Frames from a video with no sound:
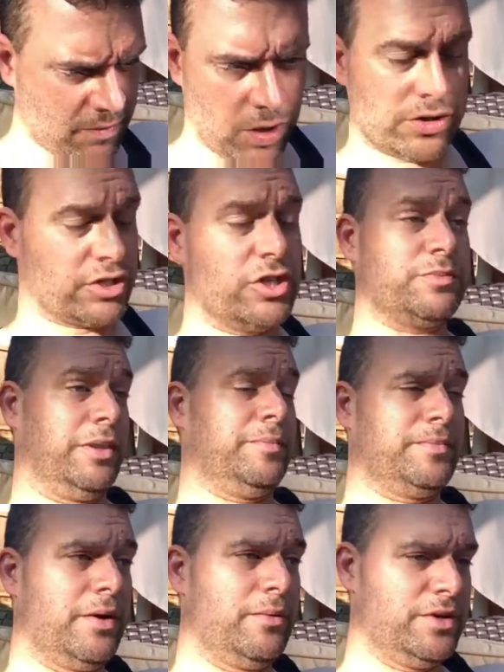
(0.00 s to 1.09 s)
or excuse me,
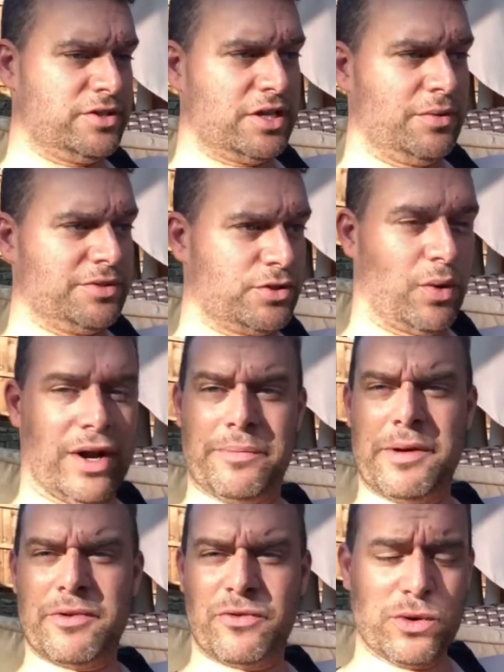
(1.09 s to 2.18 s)
it was quite a
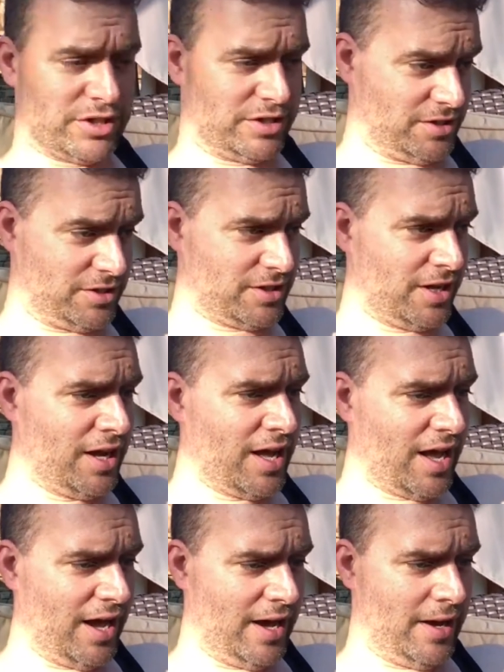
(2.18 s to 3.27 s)
bit before Jesus
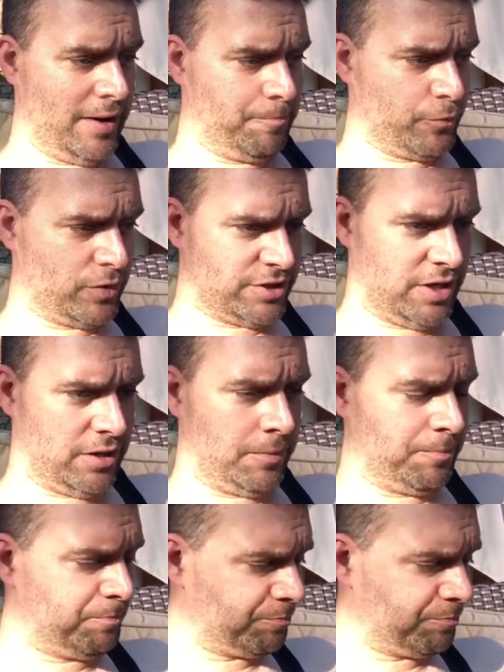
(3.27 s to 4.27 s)
was here.